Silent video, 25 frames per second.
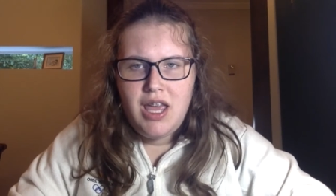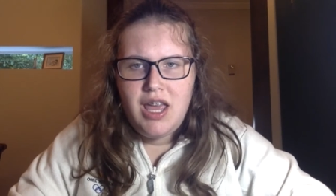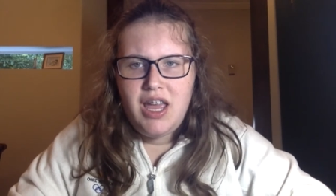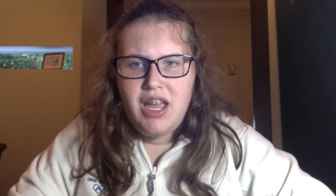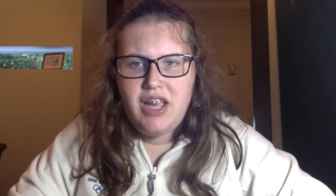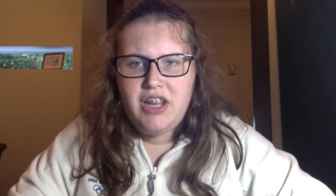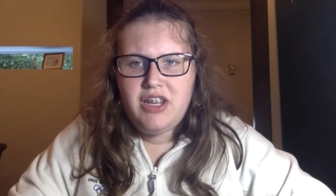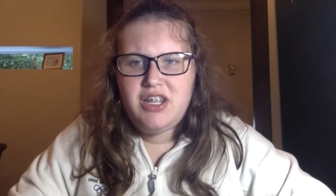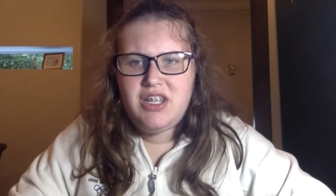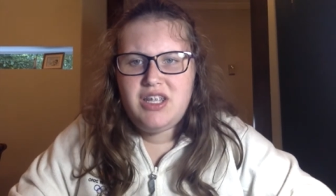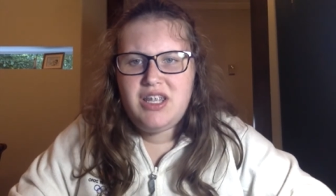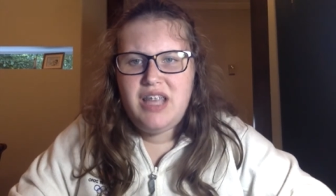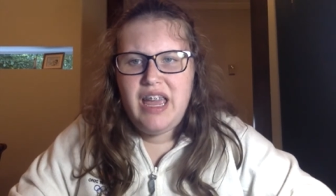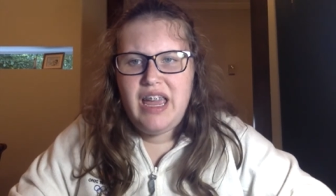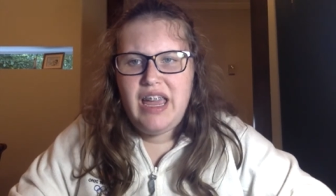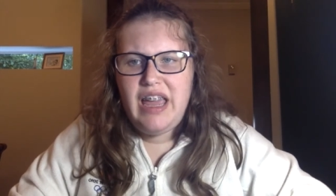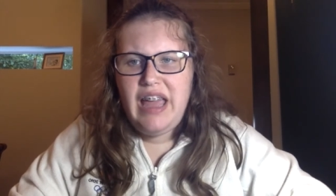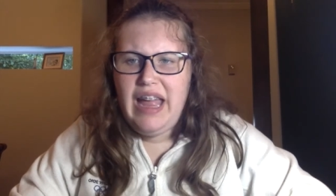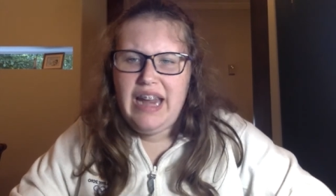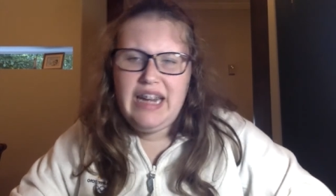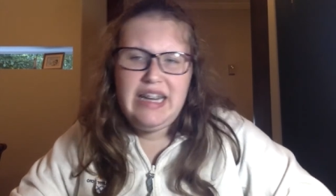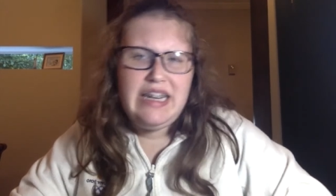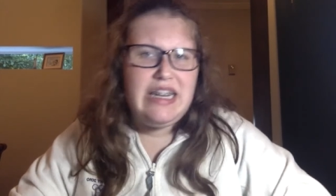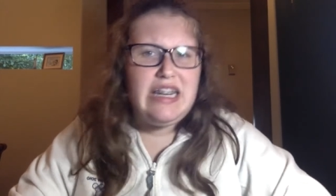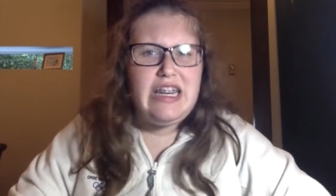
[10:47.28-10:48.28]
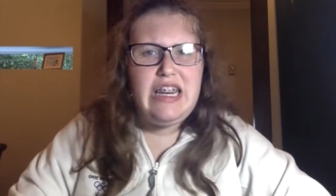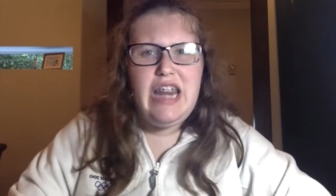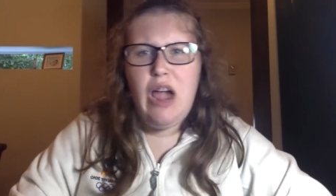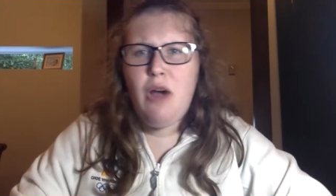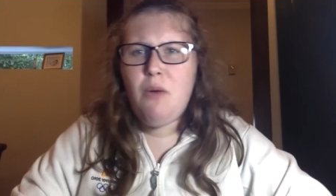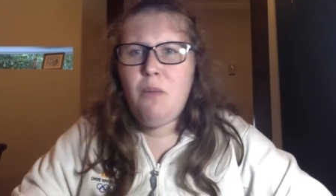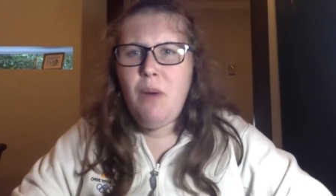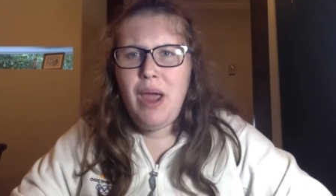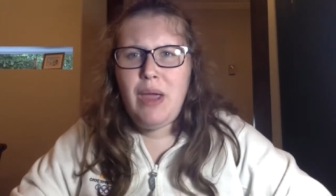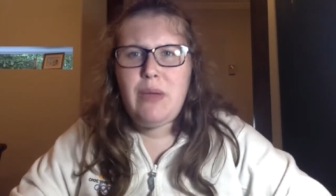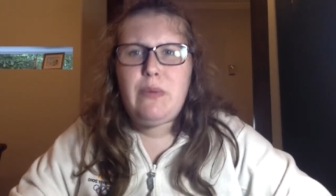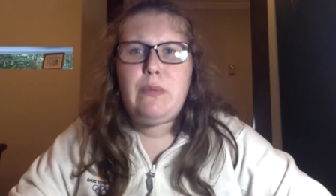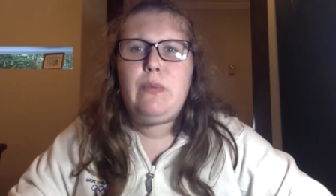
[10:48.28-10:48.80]
And she's like, "No,
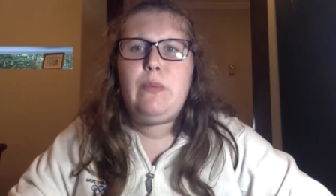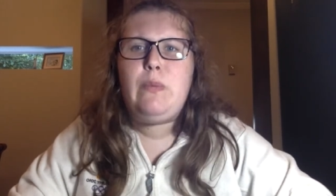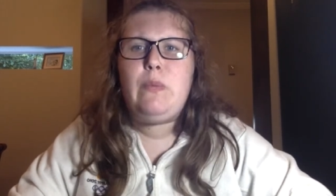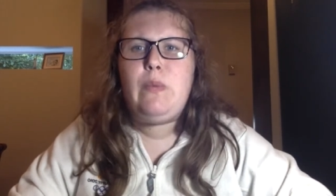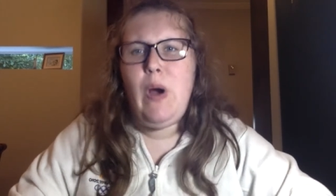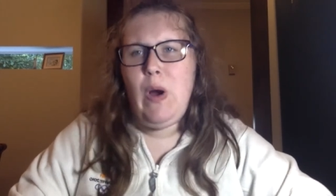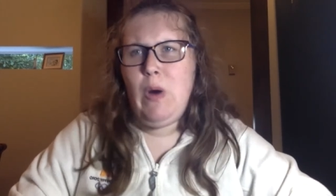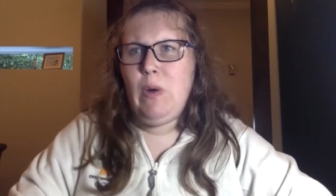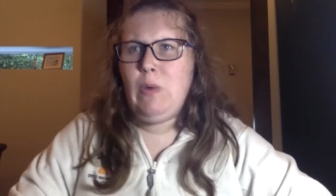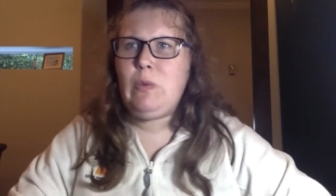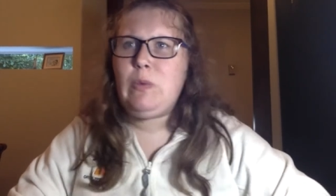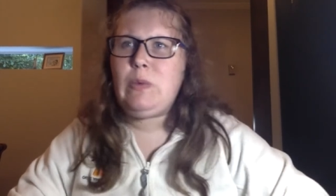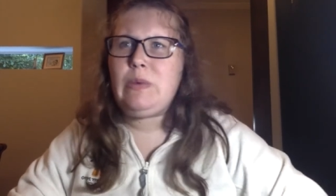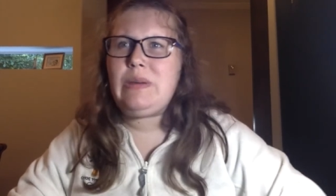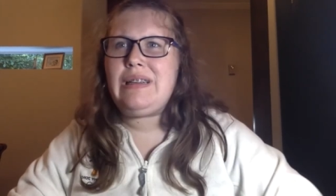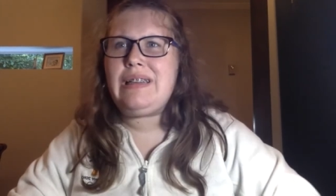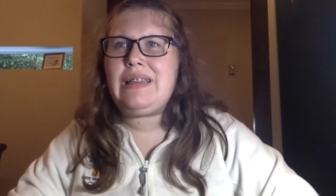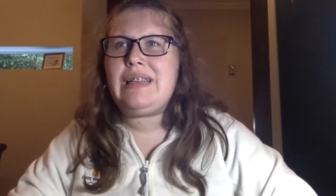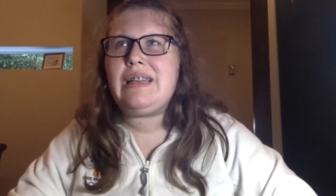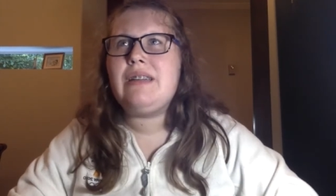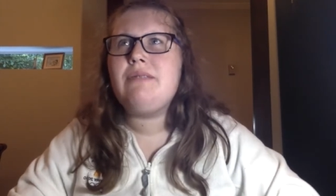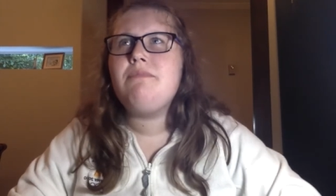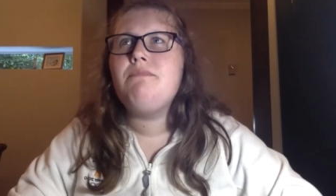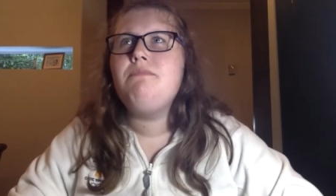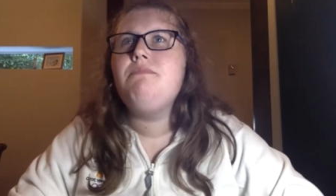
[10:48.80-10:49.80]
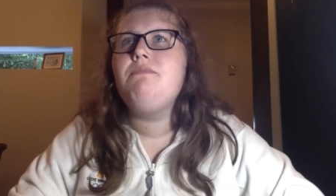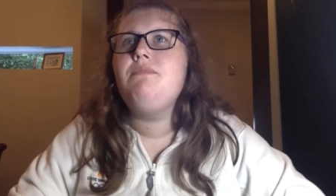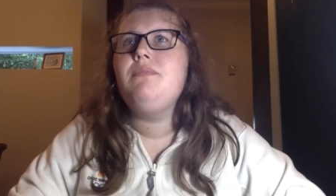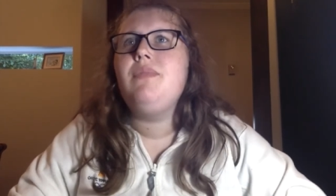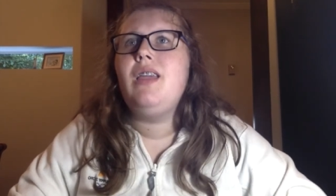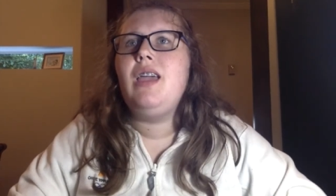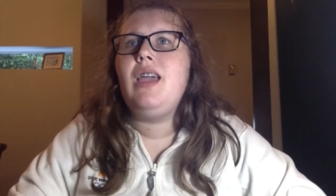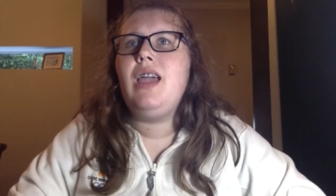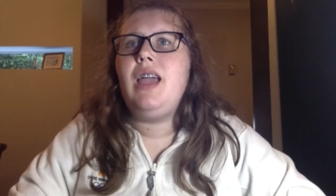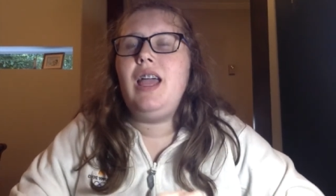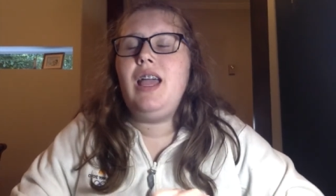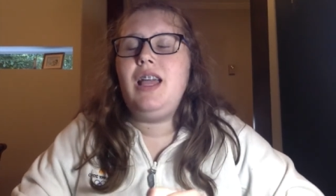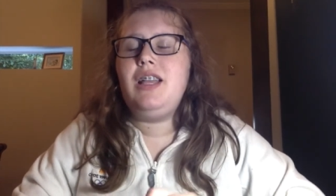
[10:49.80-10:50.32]
I won't."
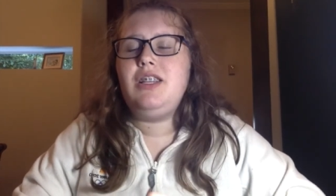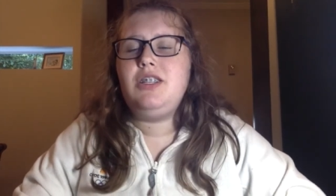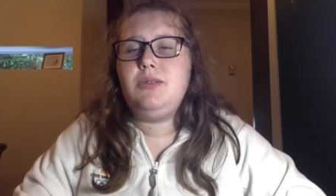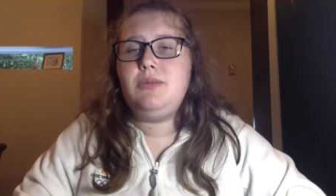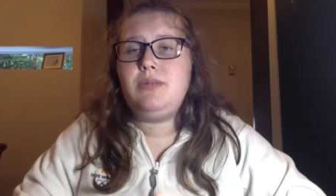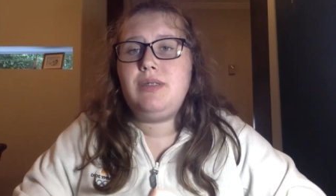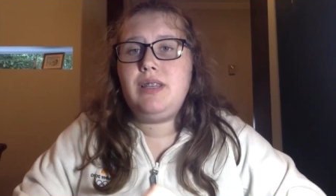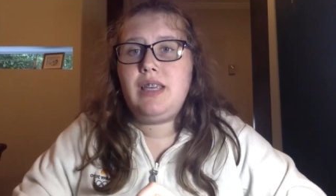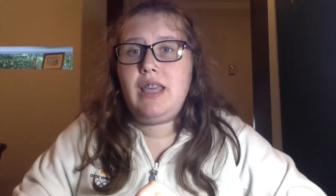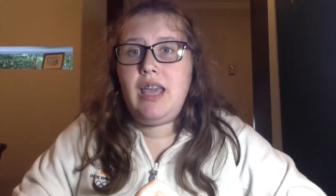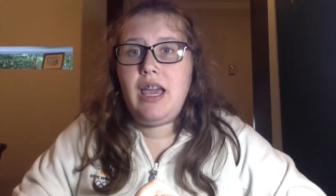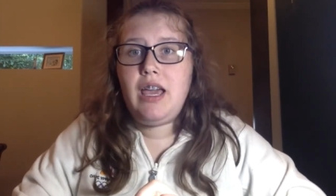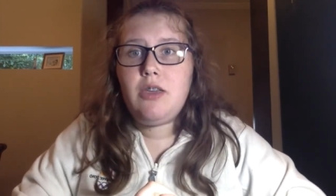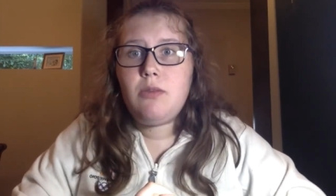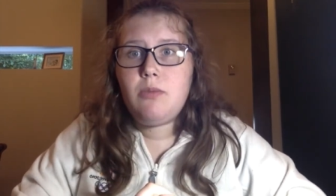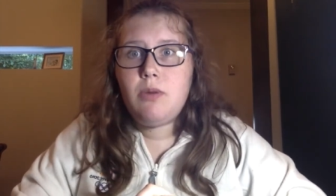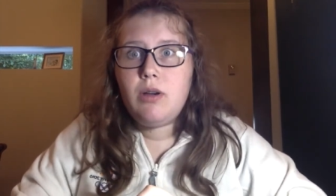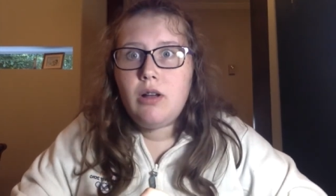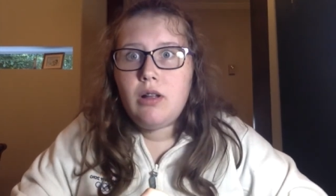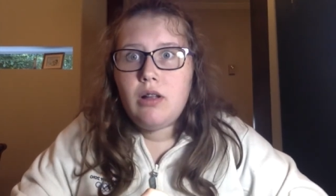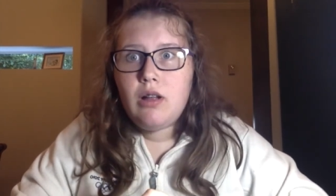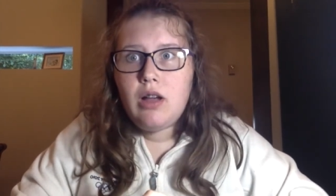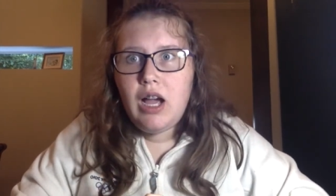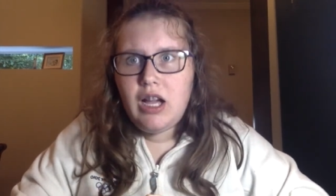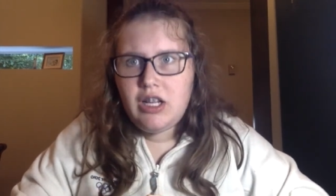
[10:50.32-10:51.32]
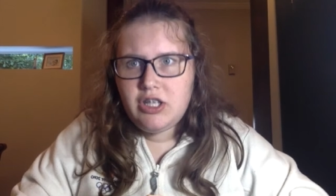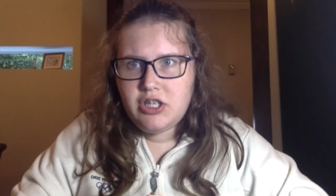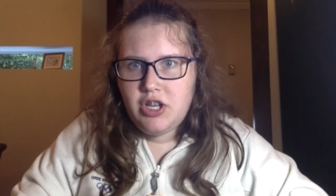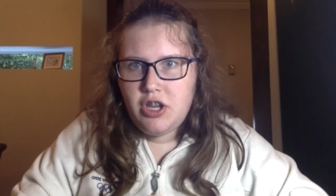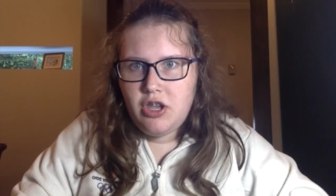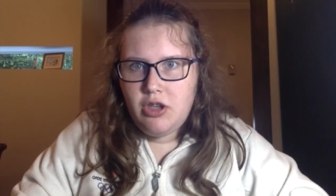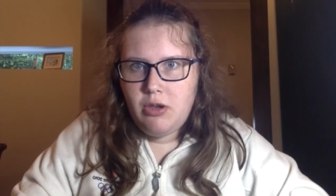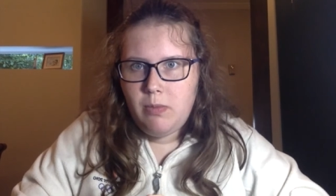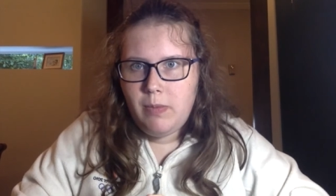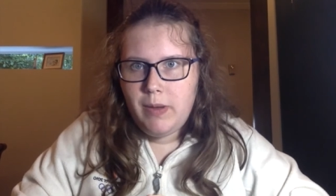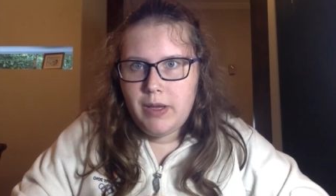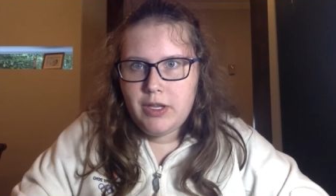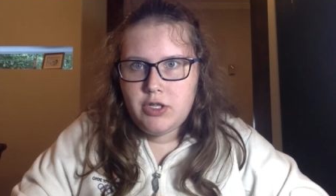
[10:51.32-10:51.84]
And she was like, "Yeah, you will. I'll show
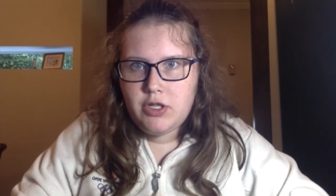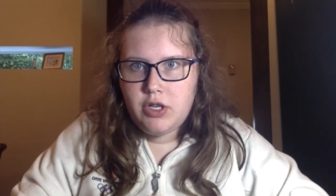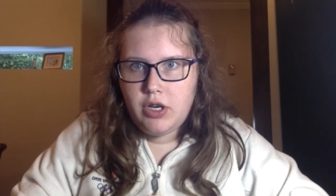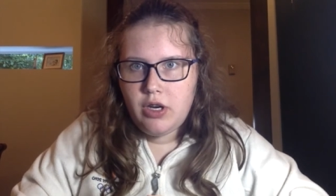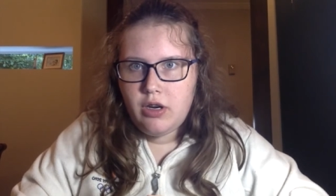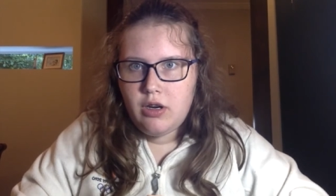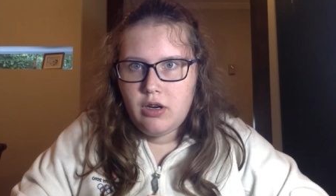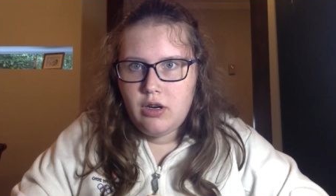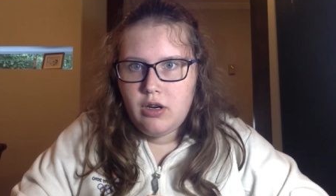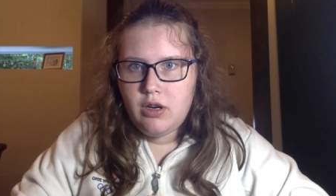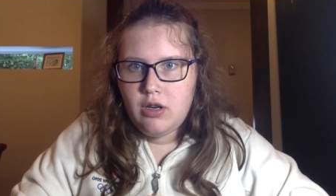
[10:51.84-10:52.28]
you a picture."